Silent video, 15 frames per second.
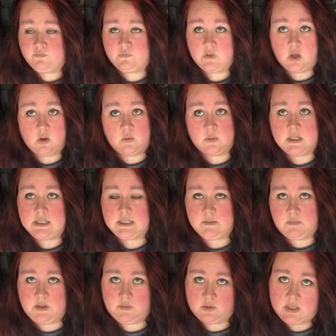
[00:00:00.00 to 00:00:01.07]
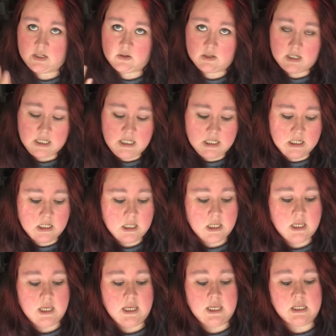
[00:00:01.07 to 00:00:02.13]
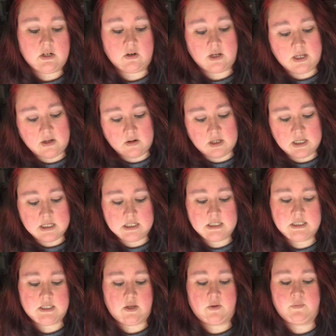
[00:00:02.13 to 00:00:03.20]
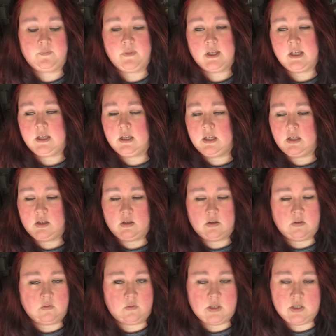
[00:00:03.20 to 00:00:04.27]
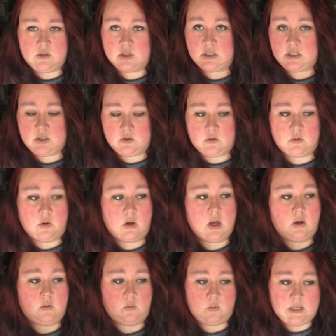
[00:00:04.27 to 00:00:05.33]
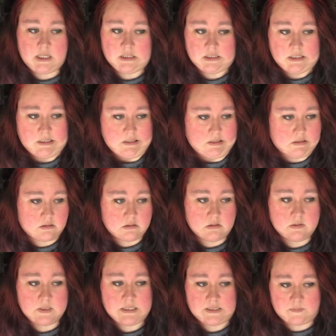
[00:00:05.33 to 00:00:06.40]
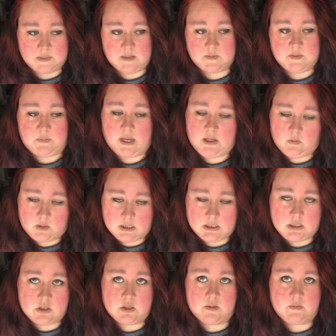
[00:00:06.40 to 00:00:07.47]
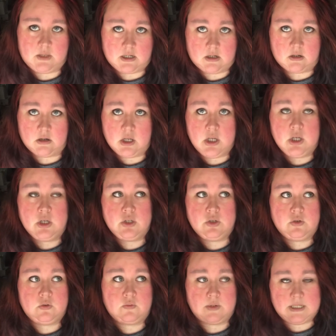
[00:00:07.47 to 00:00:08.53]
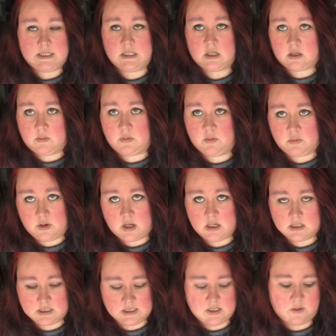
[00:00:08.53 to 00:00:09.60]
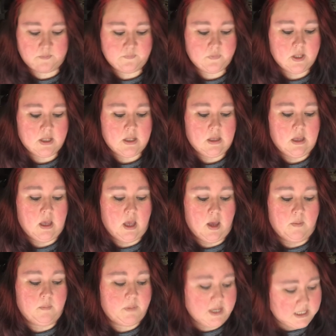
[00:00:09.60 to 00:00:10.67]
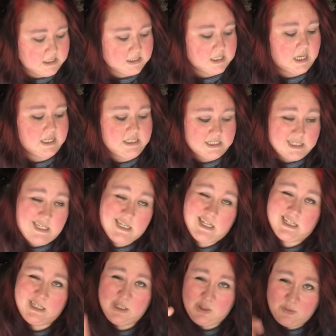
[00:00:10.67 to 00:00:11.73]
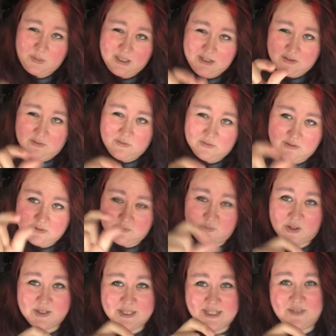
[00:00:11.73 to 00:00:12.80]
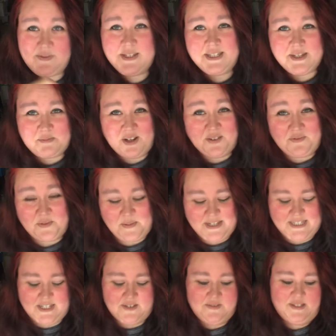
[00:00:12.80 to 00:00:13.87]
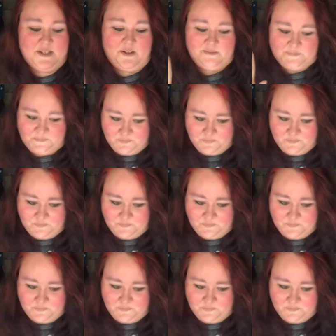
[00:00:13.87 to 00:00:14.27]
the homeless and people that are in need in our area. So we usually do a weekly, sometimes bi-weekly trip there to restock up on products. So, but I did get a little bit of fall stuff this time around for myself, so